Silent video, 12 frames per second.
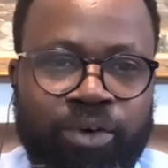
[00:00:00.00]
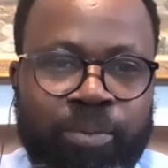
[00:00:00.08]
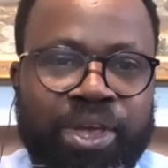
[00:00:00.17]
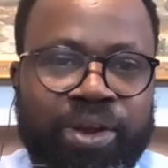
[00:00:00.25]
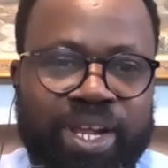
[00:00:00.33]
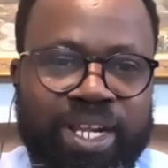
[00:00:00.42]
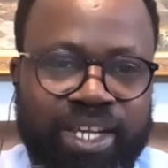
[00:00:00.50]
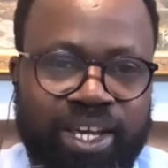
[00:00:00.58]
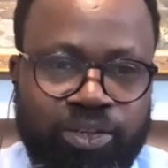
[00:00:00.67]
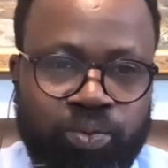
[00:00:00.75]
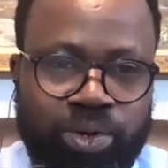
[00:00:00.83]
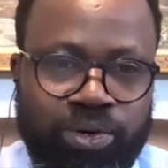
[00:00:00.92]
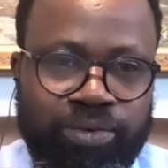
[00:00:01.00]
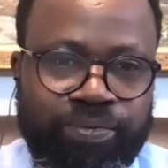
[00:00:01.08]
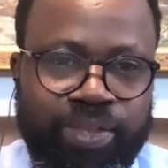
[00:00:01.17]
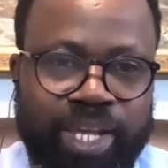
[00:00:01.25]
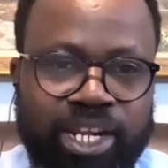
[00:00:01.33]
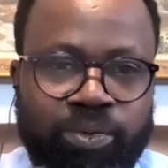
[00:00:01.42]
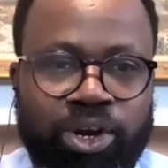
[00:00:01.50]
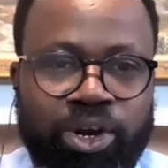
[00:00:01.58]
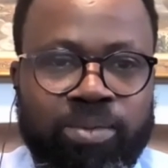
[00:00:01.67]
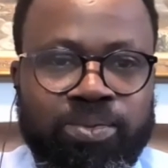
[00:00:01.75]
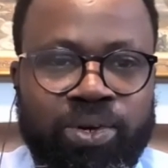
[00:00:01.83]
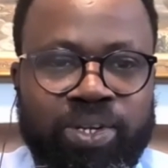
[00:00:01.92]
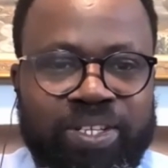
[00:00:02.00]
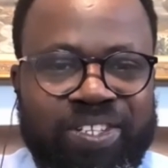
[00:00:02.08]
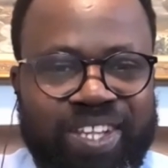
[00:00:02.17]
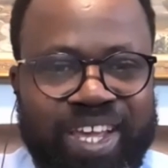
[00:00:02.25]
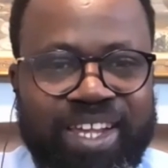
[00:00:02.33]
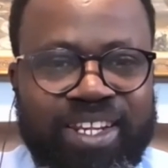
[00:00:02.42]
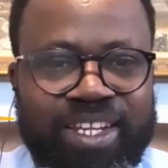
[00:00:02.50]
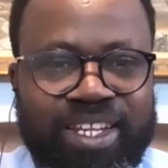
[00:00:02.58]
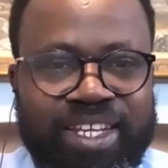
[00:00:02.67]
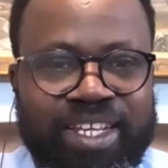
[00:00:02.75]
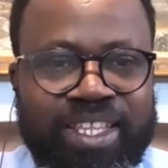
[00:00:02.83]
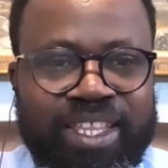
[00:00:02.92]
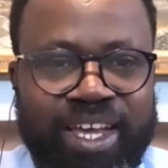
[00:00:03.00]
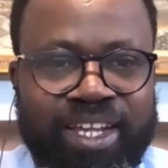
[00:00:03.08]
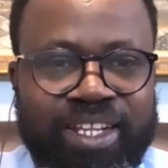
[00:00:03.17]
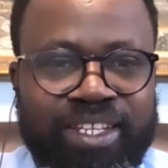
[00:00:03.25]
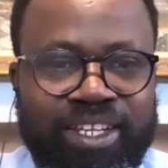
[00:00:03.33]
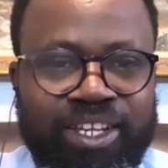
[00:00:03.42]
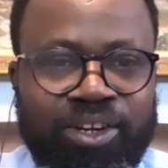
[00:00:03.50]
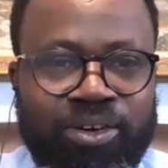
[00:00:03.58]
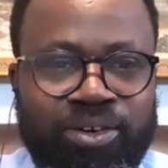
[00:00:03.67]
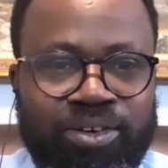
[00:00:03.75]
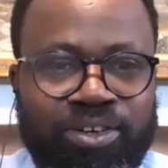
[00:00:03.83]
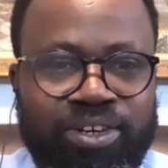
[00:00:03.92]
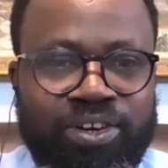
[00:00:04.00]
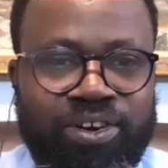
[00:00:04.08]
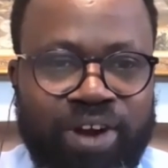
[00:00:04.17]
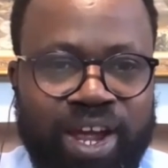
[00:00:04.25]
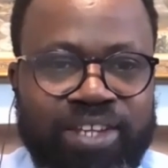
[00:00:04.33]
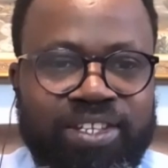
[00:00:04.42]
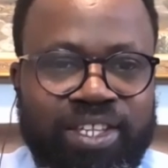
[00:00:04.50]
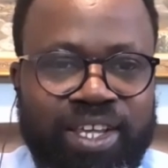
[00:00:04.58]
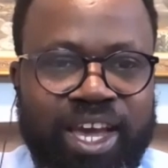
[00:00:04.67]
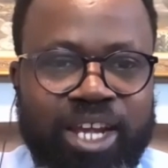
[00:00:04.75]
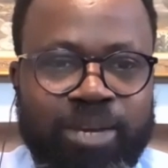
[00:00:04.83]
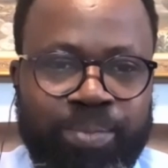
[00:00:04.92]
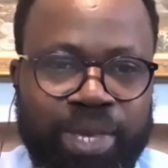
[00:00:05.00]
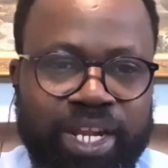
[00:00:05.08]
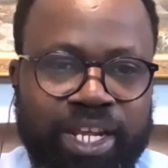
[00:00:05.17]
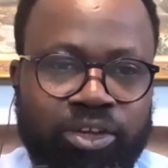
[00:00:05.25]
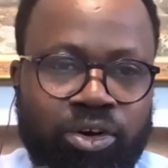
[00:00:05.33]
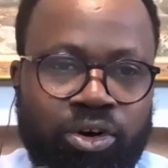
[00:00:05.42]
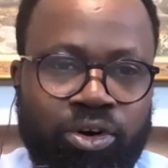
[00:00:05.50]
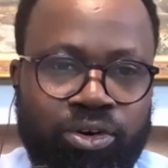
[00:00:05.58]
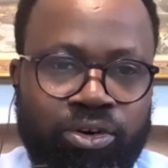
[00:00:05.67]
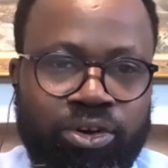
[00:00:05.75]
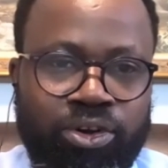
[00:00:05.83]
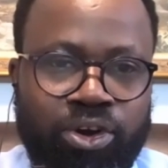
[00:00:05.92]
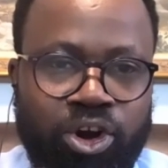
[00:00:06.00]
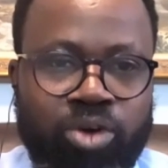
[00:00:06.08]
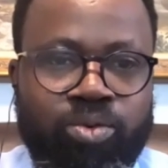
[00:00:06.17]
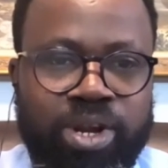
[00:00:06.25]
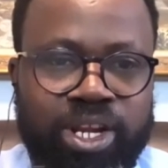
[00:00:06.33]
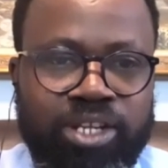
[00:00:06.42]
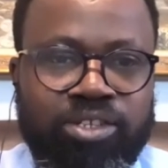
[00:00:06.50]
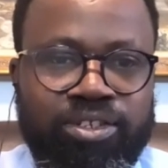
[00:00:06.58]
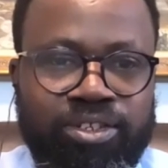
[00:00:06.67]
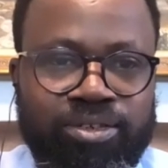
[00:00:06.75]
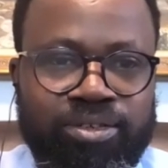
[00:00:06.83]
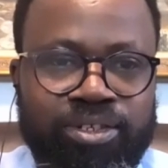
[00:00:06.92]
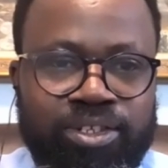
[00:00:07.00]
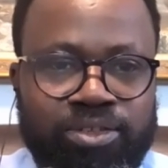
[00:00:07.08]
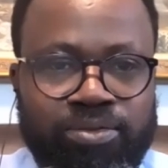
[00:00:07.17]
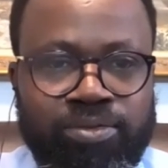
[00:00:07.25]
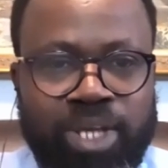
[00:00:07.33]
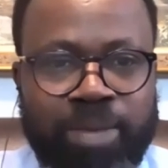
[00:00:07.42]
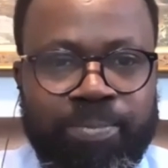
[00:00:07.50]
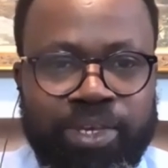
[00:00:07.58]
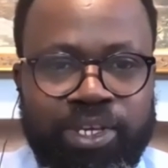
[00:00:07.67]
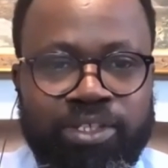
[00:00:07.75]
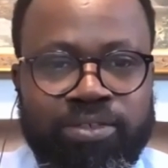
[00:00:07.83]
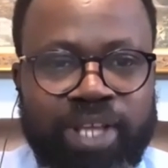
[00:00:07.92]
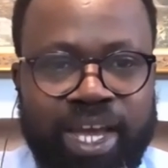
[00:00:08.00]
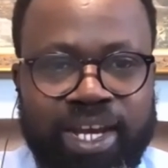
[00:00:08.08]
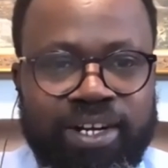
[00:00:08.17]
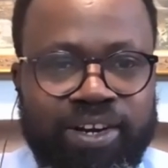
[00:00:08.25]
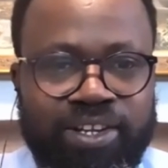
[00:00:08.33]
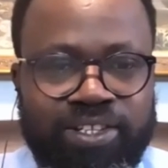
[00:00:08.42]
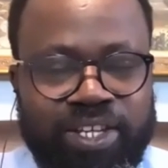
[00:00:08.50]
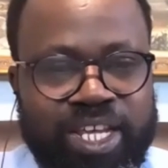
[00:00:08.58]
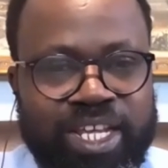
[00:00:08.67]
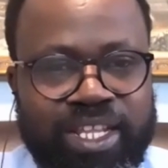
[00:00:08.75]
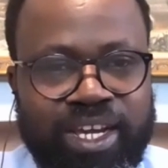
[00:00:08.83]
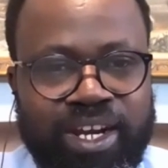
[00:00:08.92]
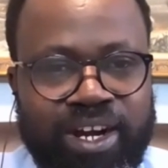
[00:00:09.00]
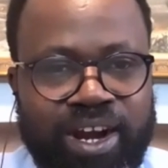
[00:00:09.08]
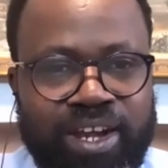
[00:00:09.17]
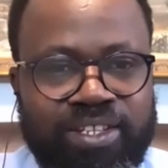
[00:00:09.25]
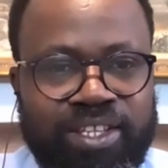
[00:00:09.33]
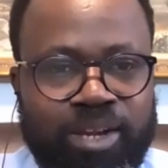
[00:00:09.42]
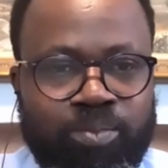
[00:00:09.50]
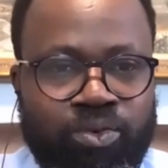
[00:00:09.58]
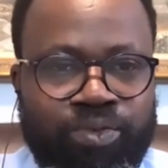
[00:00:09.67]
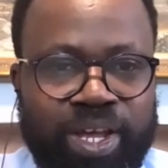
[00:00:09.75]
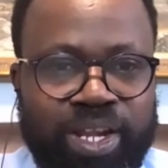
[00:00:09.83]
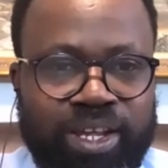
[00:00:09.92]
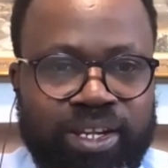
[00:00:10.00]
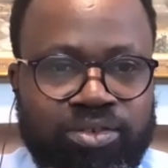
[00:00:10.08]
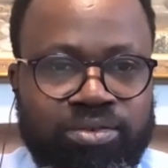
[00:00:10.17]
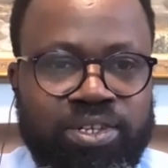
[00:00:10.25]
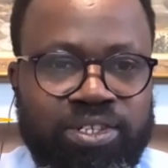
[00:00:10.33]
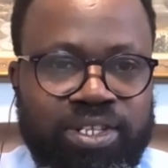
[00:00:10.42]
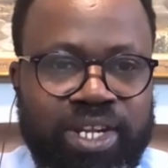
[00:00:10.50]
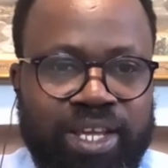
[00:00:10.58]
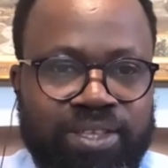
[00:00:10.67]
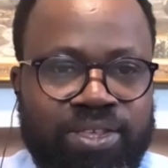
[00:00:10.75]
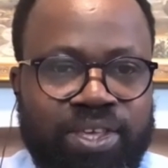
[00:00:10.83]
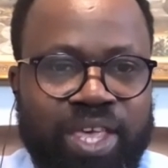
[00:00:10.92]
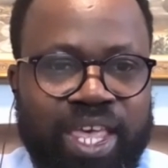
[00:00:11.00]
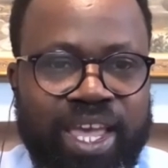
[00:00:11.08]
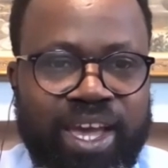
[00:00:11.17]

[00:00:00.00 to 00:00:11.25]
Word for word: for parents as well, that they will come to understand that, you know, Christ had paid it all. All we need to do is to tap into that grace that Christ had provided through his death